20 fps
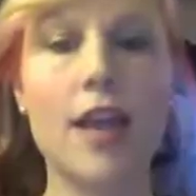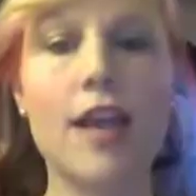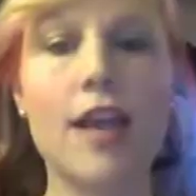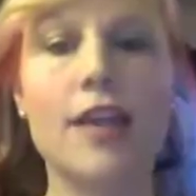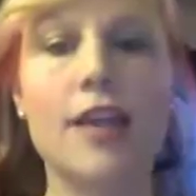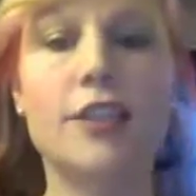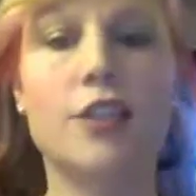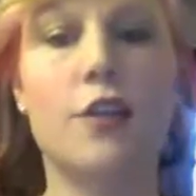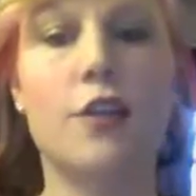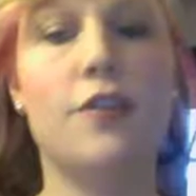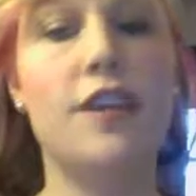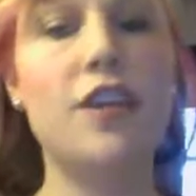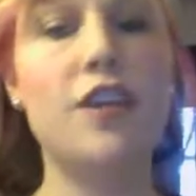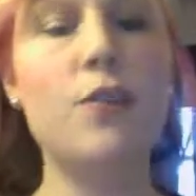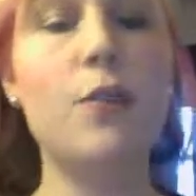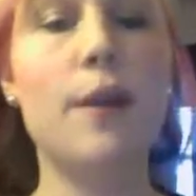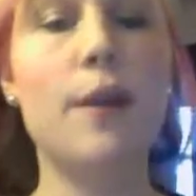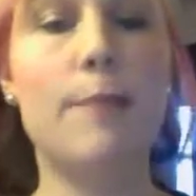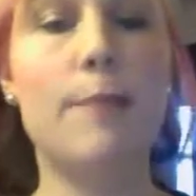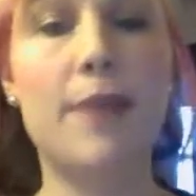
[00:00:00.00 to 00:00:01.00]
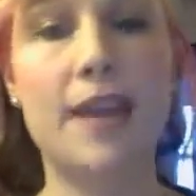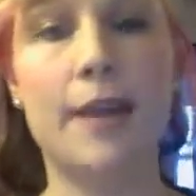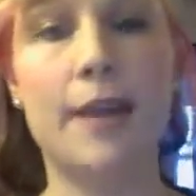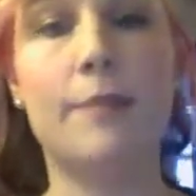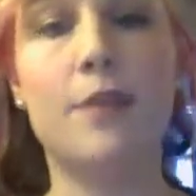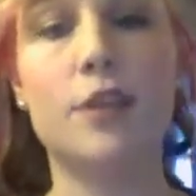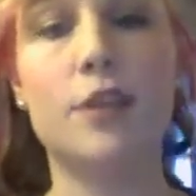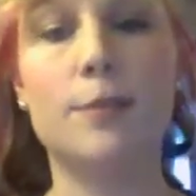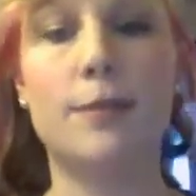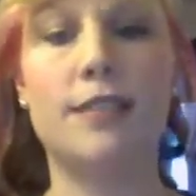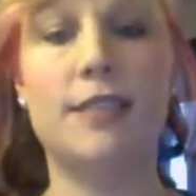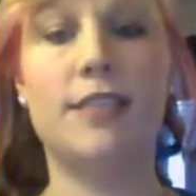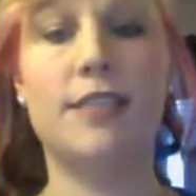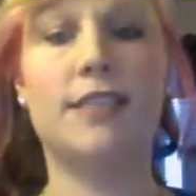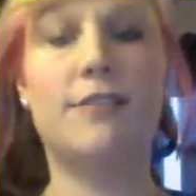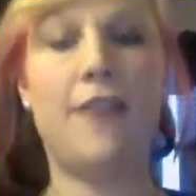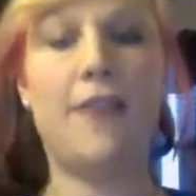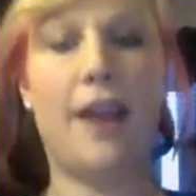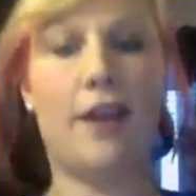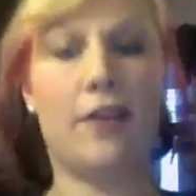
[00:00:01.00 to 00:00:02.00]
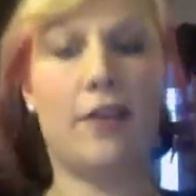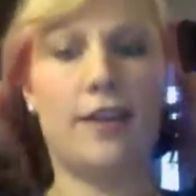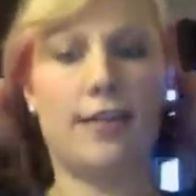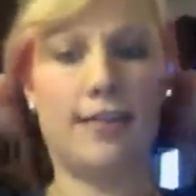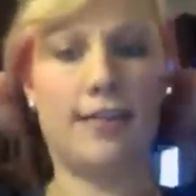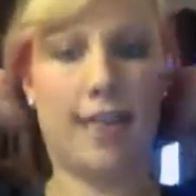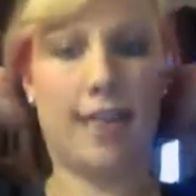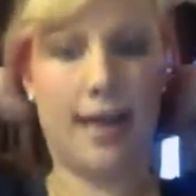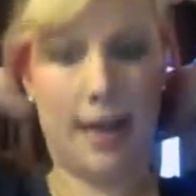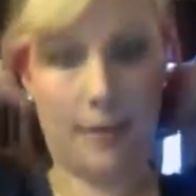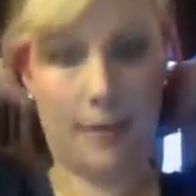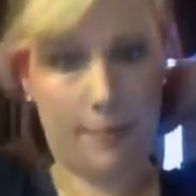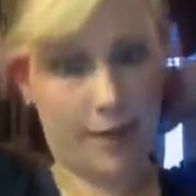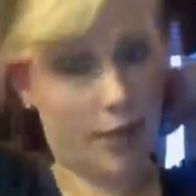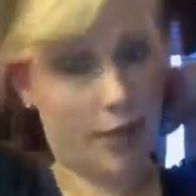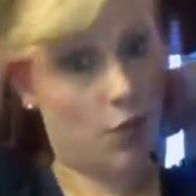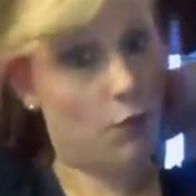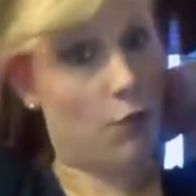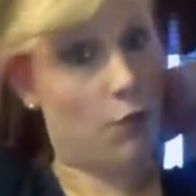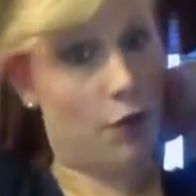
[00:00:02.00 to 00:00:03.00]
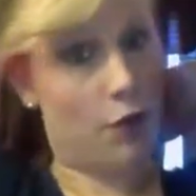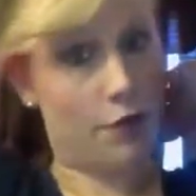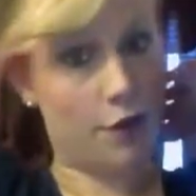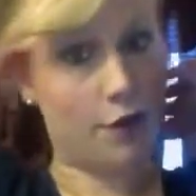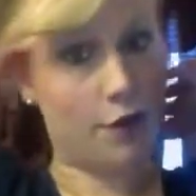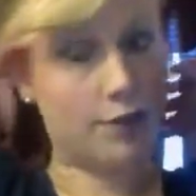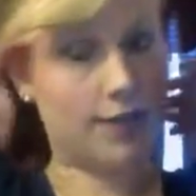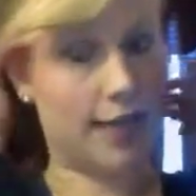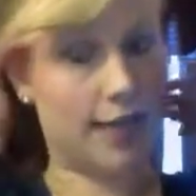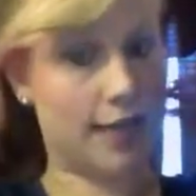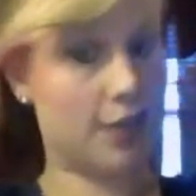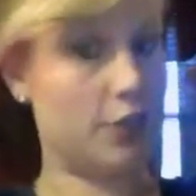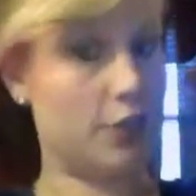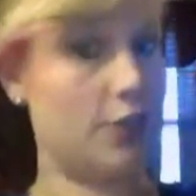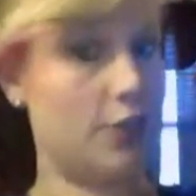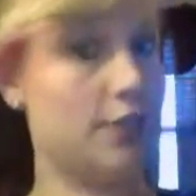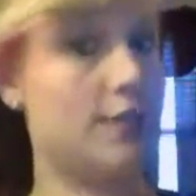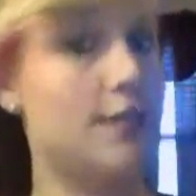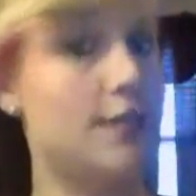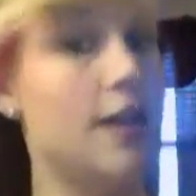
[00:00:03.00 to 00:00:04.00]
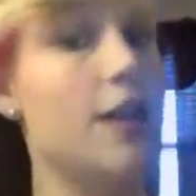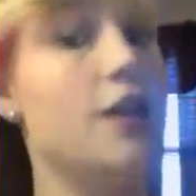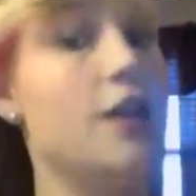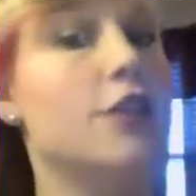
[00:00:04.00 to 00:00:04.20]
So then you want to pick up those pieces of hair and decide how big you want those sections.